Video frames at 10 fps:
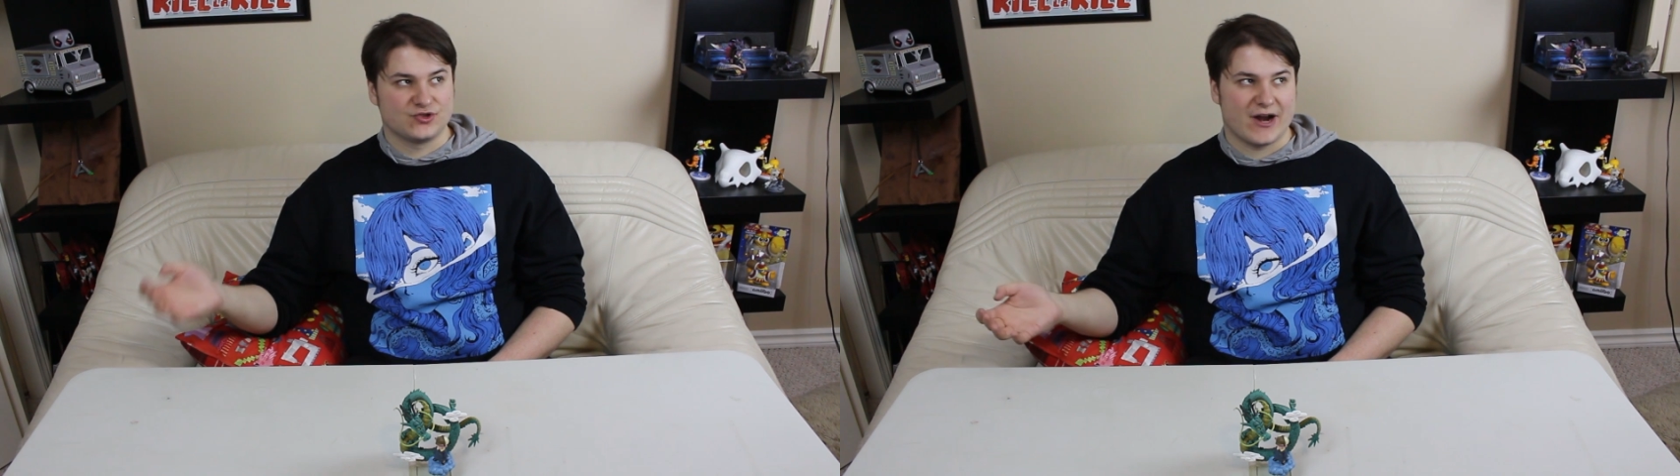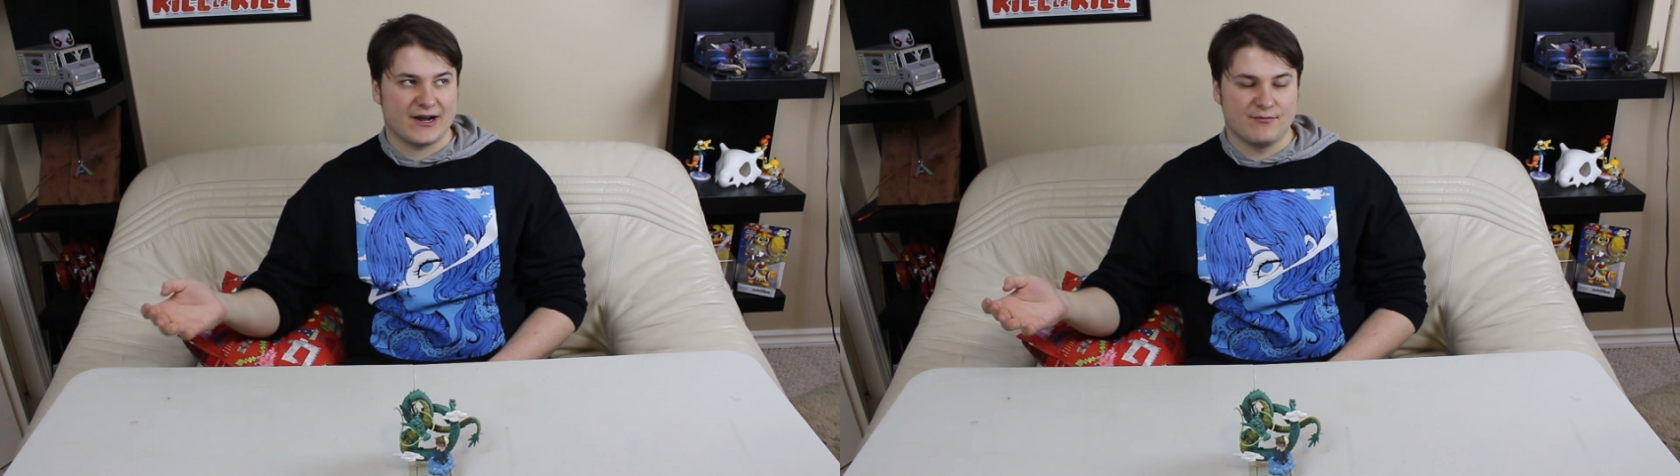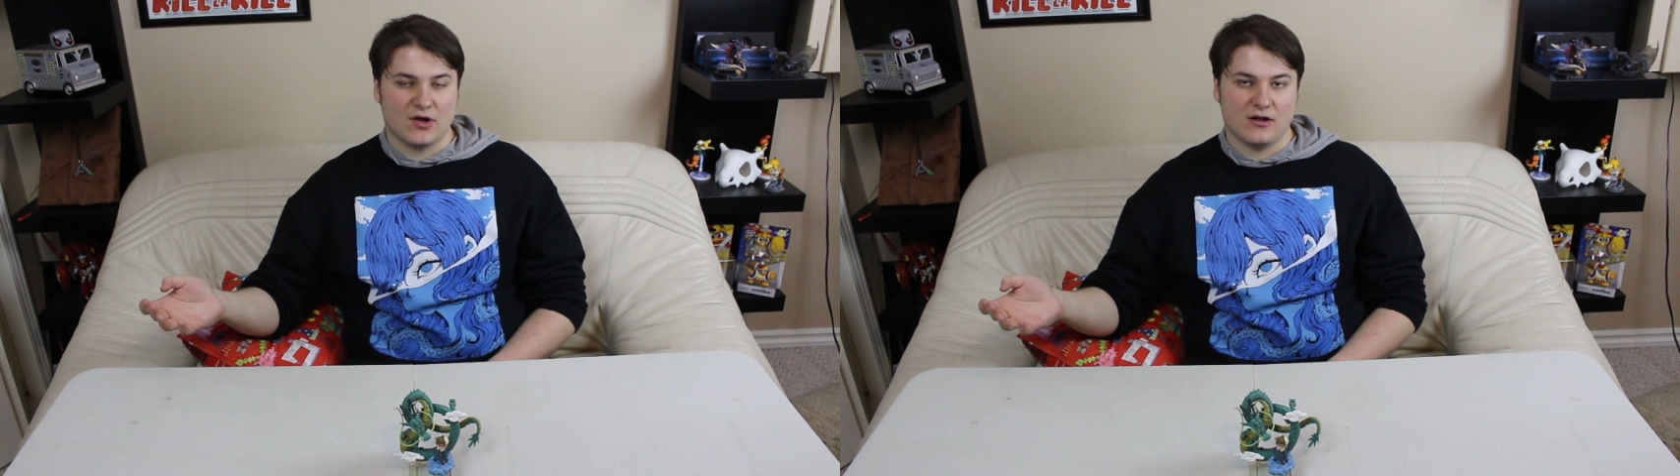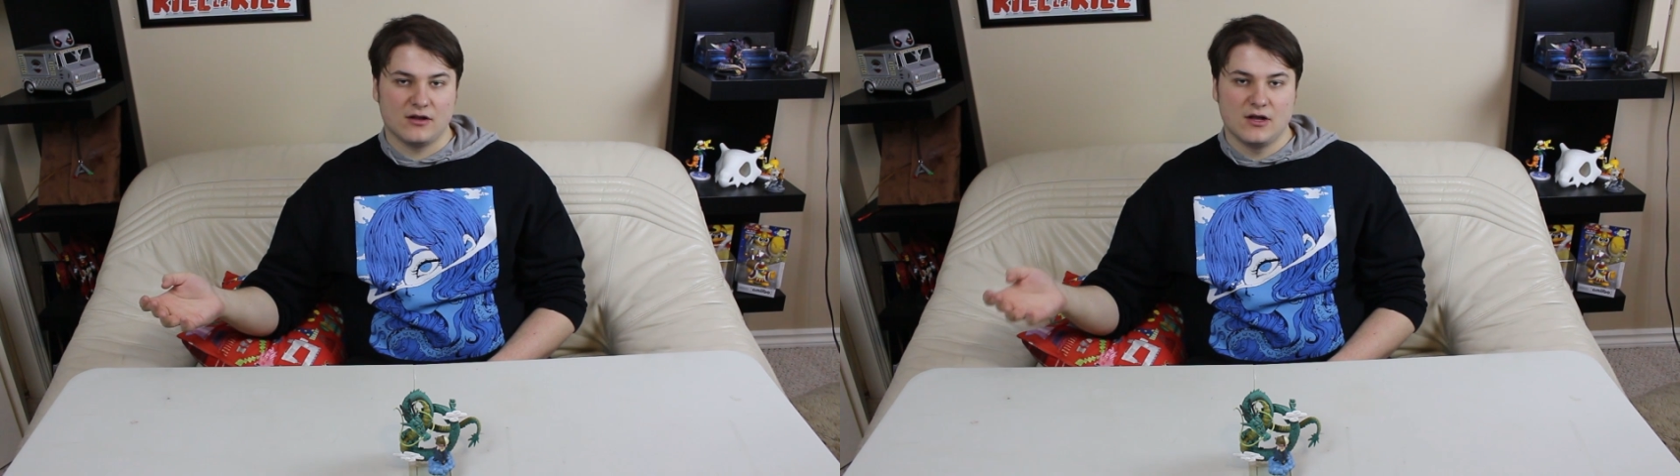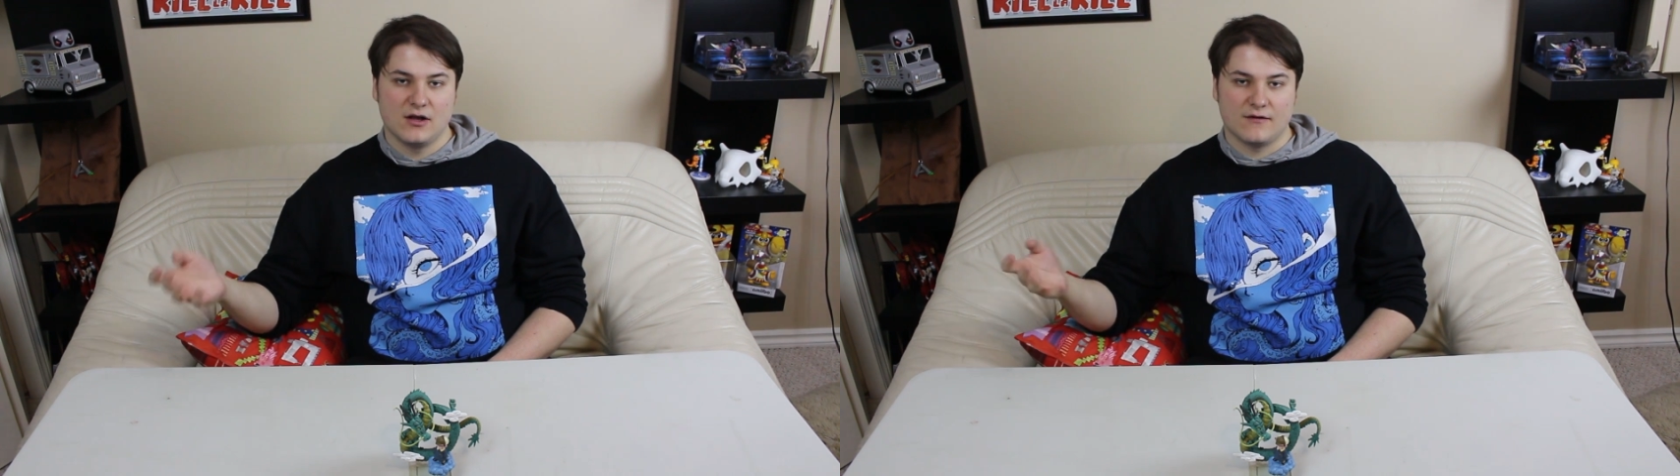Dragon
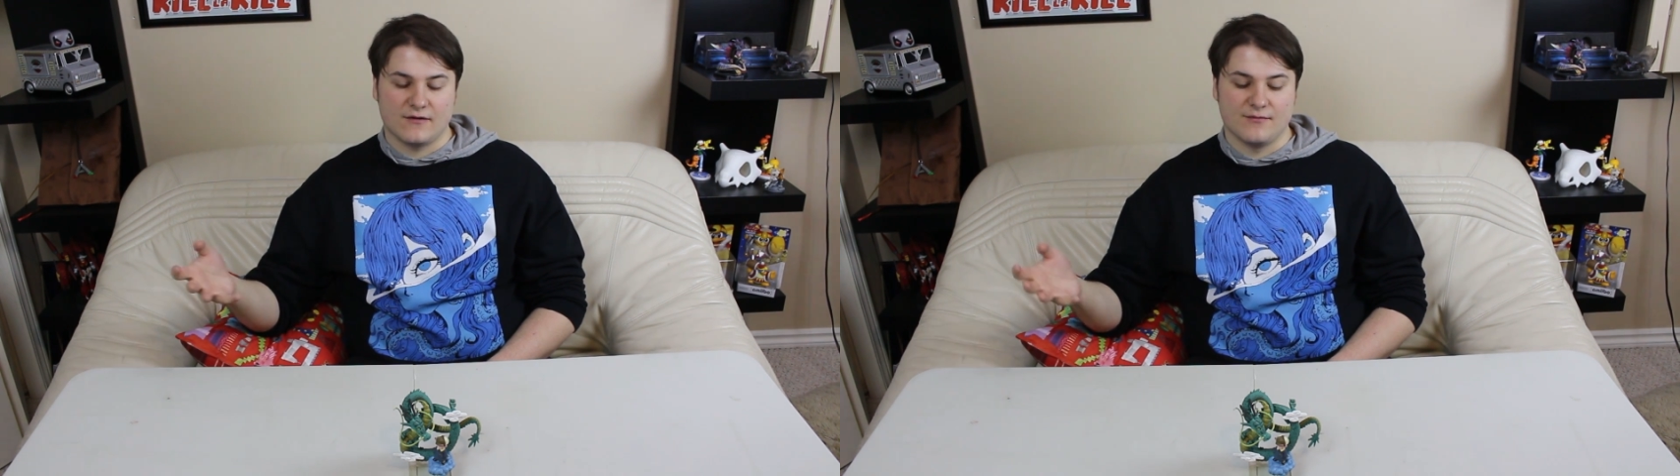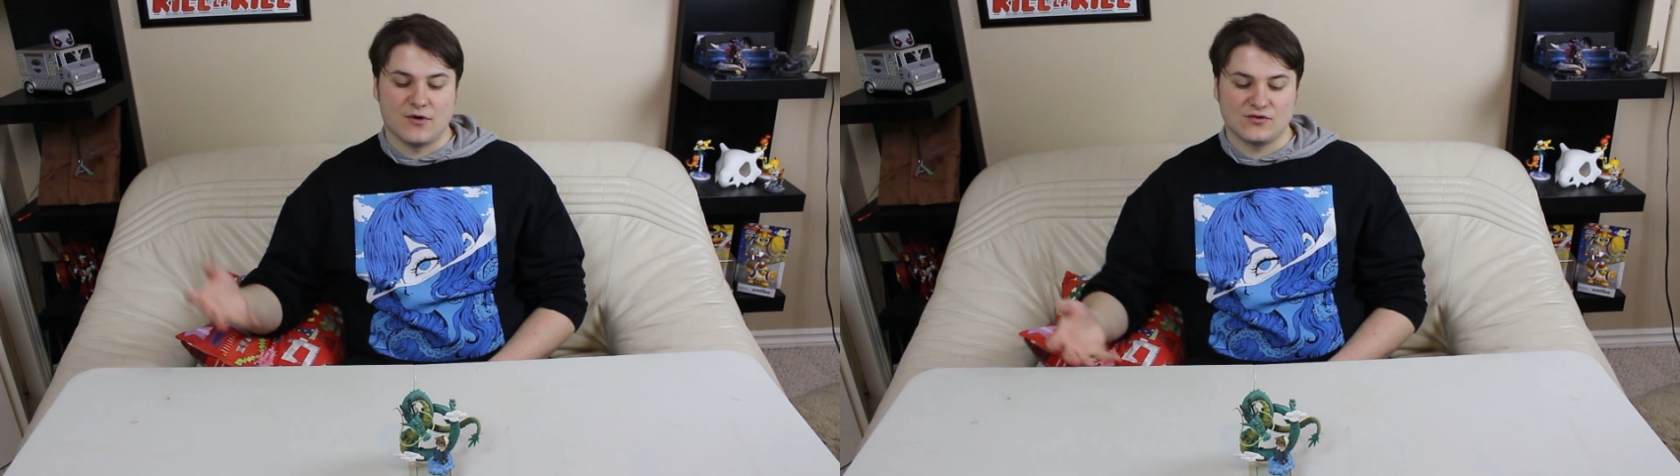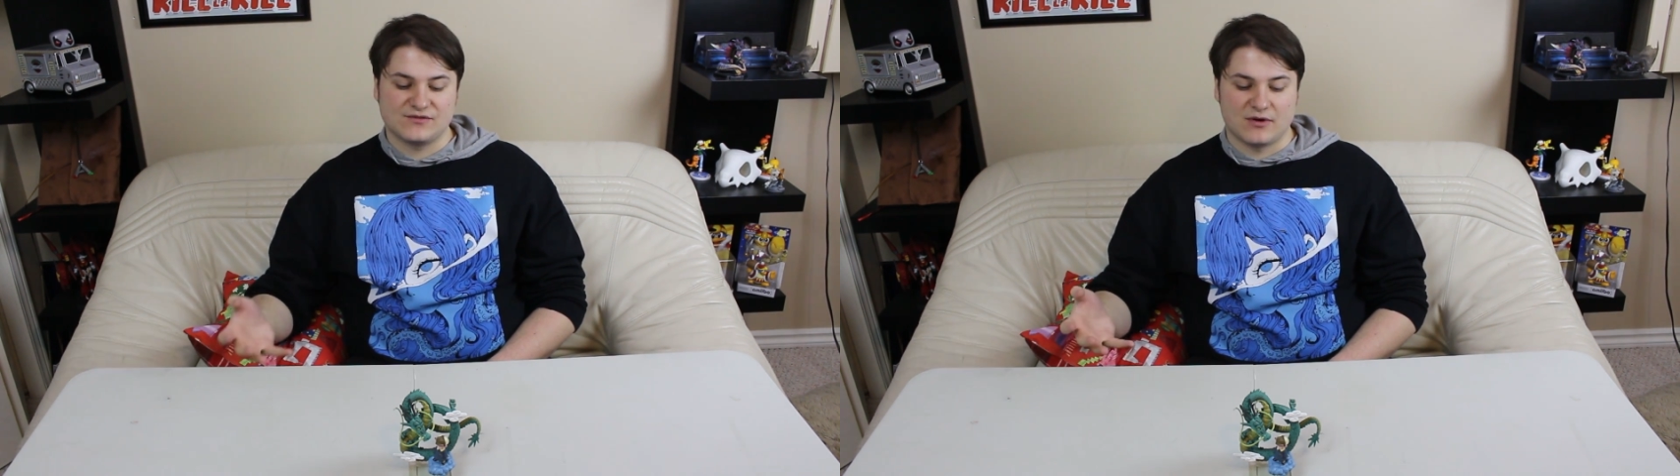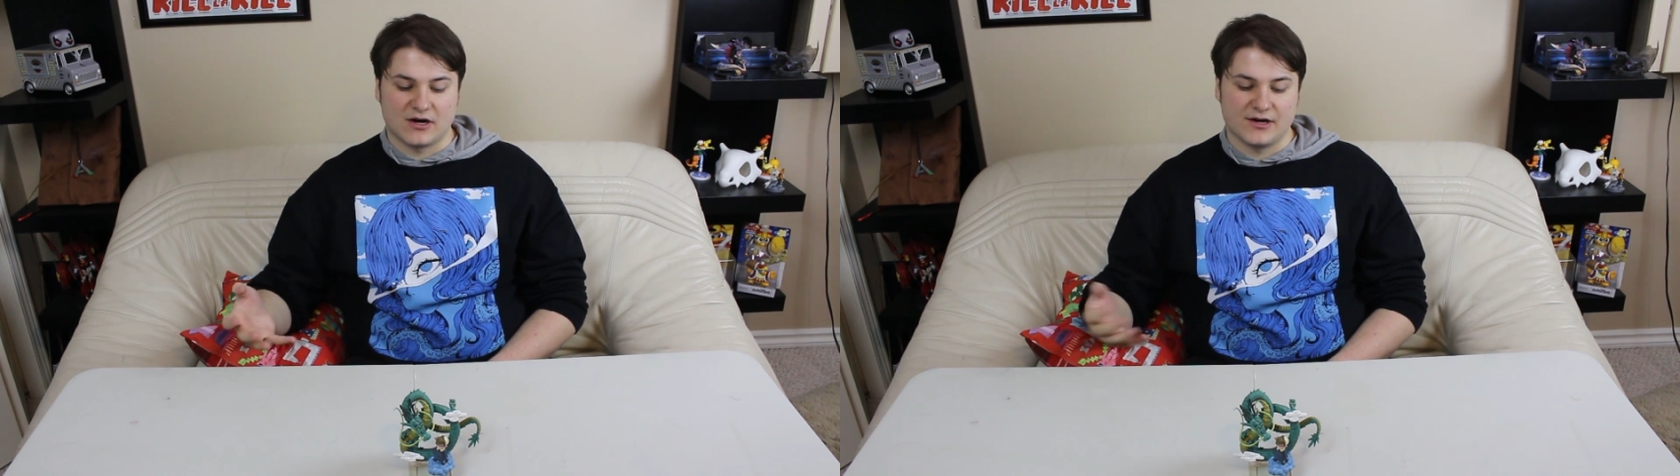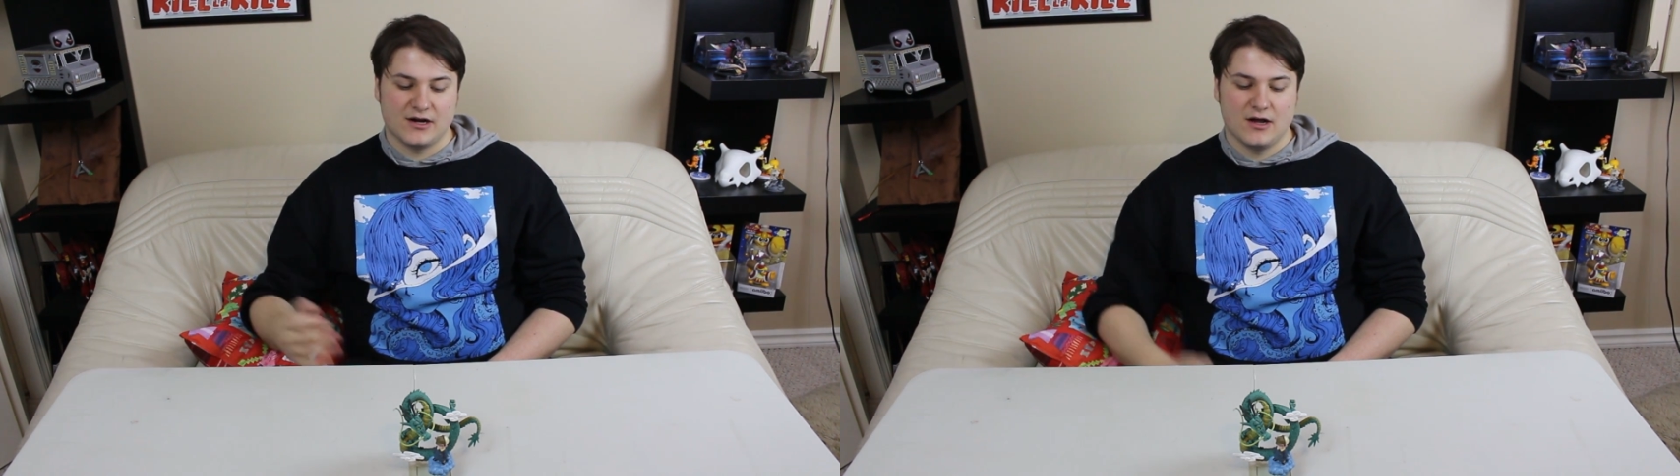Ball for the most
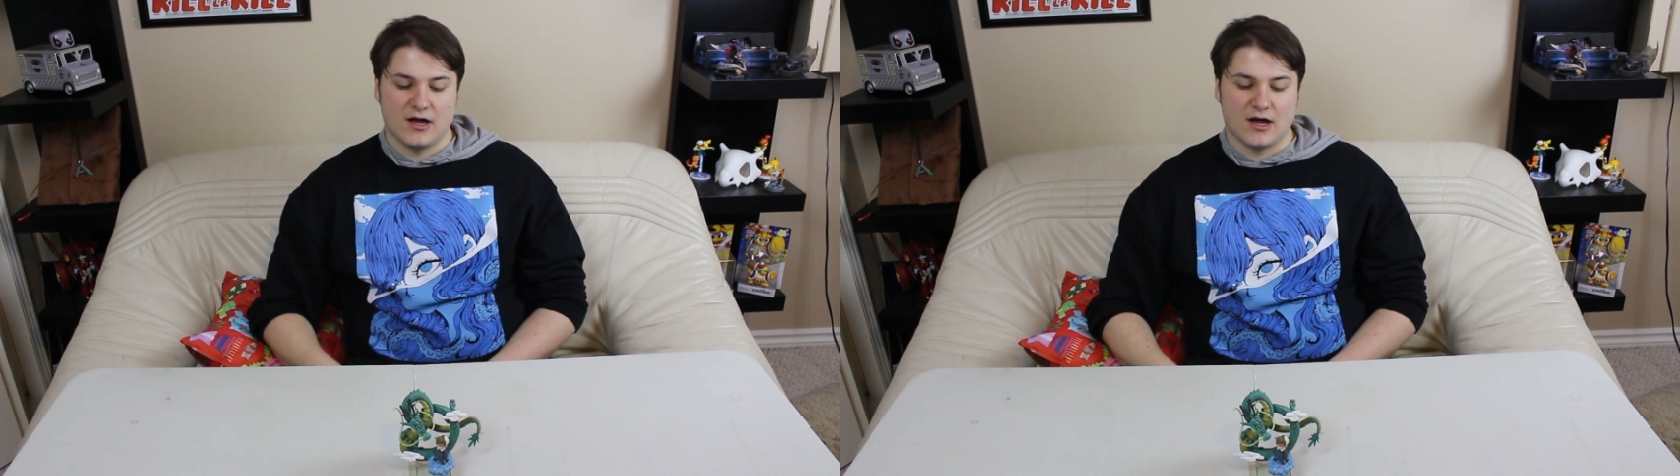part.